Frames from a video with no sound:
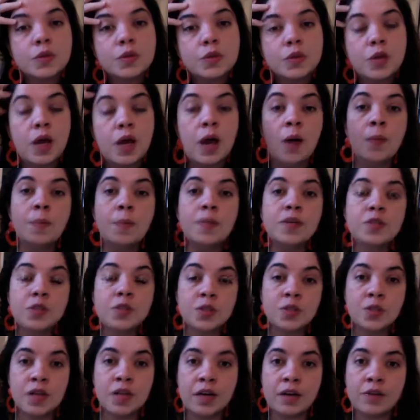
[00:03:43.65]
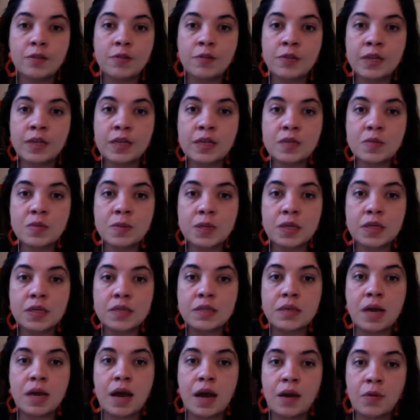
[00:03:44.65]
help me to share things,
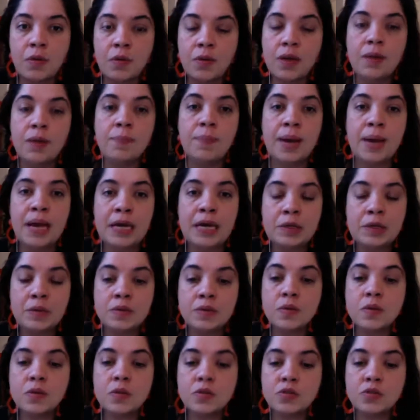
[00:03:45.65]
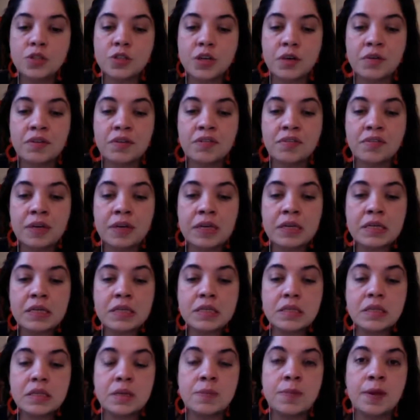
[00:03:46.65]
because I'm really bad on sharing
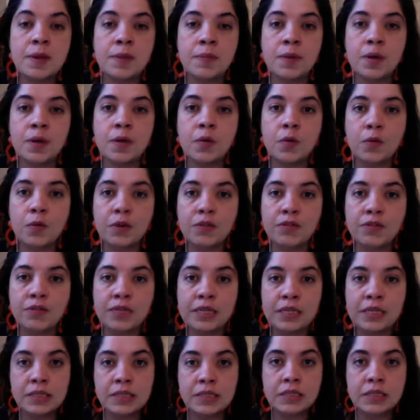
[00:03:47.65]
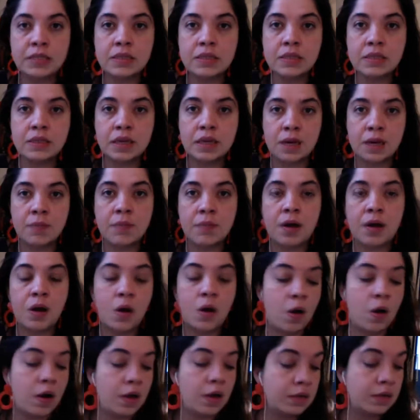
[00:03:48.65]
things, and maybe with this camera
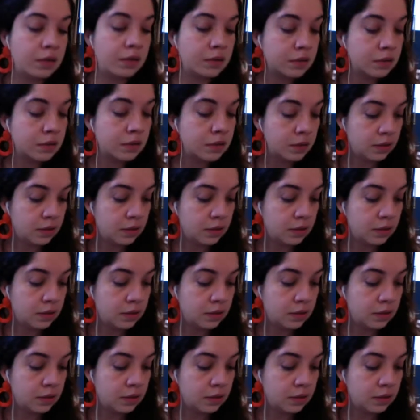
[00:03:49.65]
on,